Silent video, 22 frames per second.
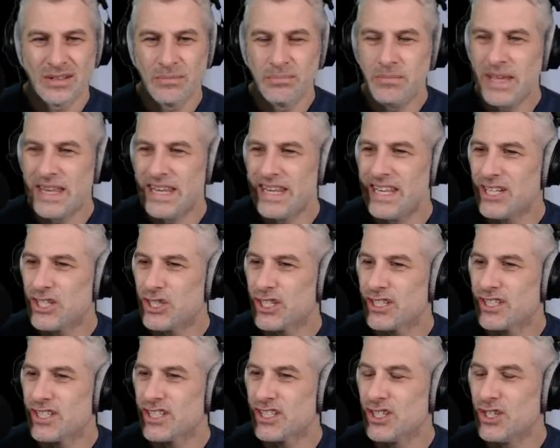
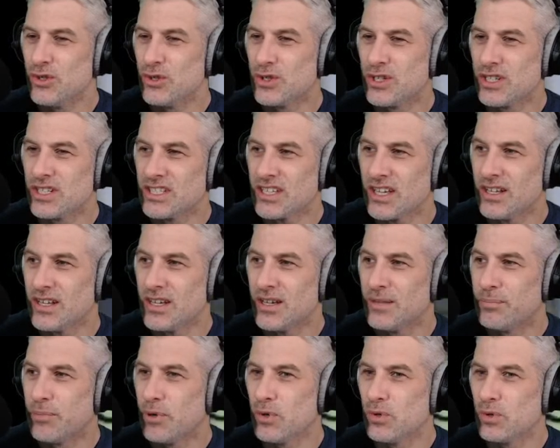Miniature snooker ta-
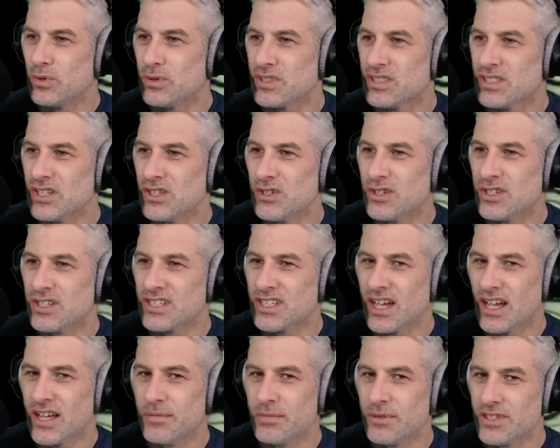uh, pool snooker
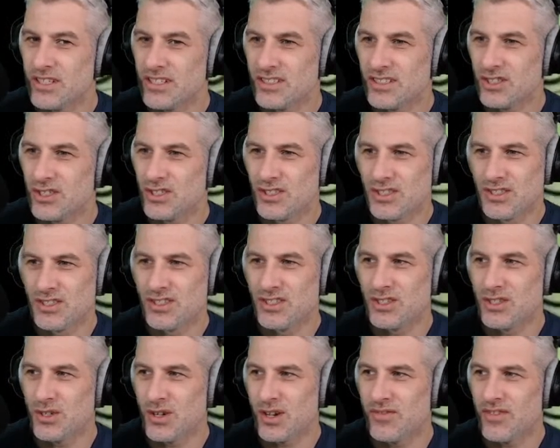table. Did, did,
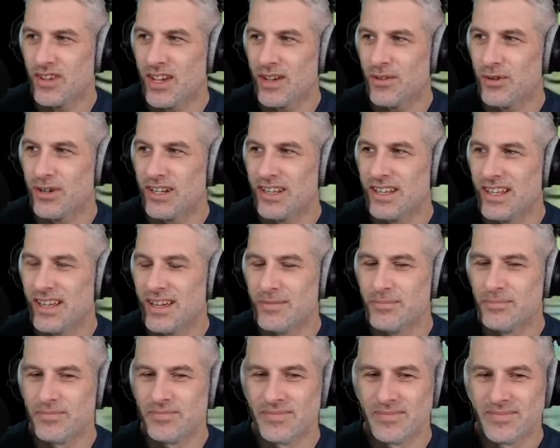did you ever get one of
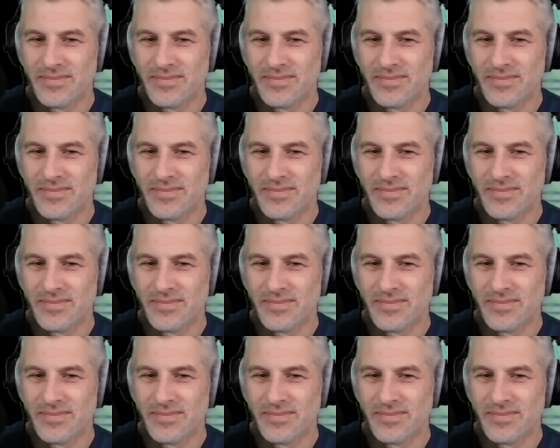them?